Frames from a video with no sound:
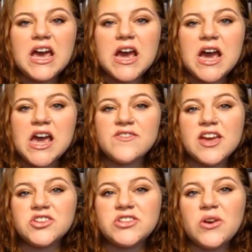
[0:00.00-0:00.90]
I've
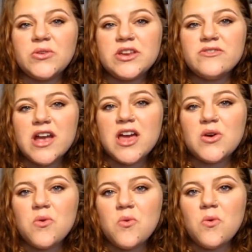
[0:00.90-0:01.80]
actually only read
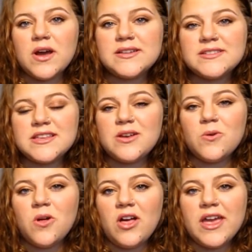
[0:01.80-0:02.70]
one
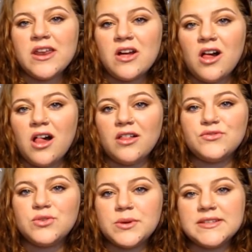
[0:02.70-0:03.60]
sequel in all of
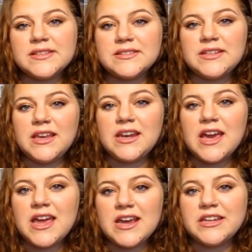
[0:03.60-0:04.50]
2016
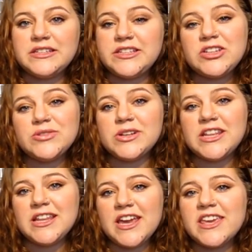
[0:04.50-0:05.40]
and I didn't
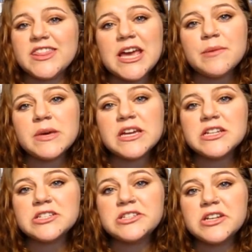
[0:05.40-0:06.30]
really like it that
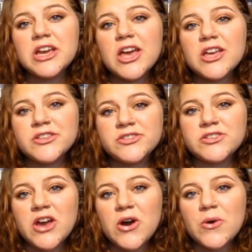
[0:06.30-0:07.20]
much.
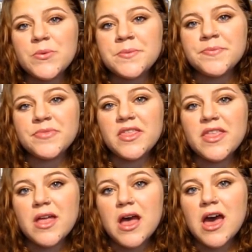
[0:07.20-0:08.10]
So
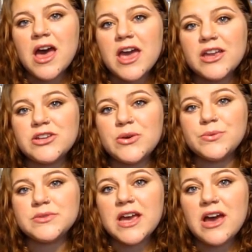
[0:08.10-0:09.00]
I
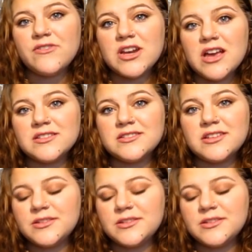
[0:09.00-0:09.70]
don't have an answer.